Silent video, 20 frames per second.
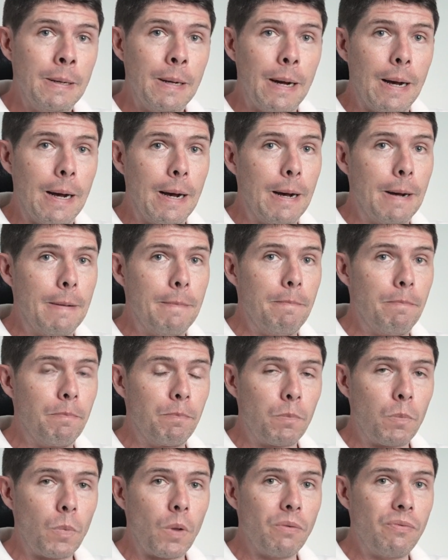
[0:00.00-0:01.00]

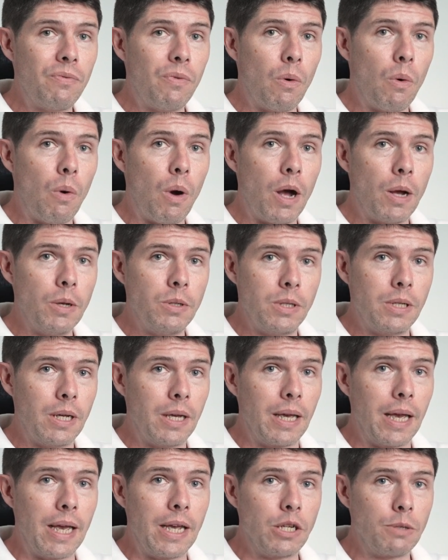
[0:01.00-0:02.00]
for
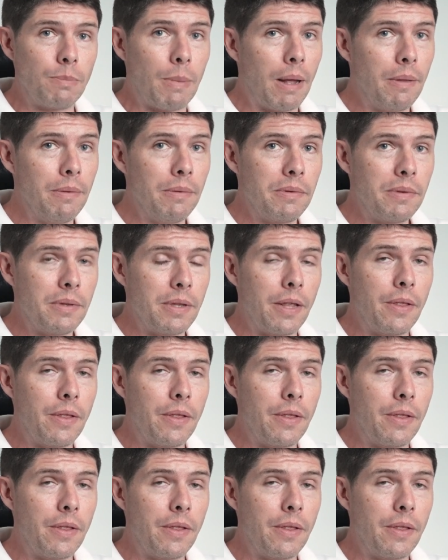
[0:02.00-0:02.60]
hosting each month,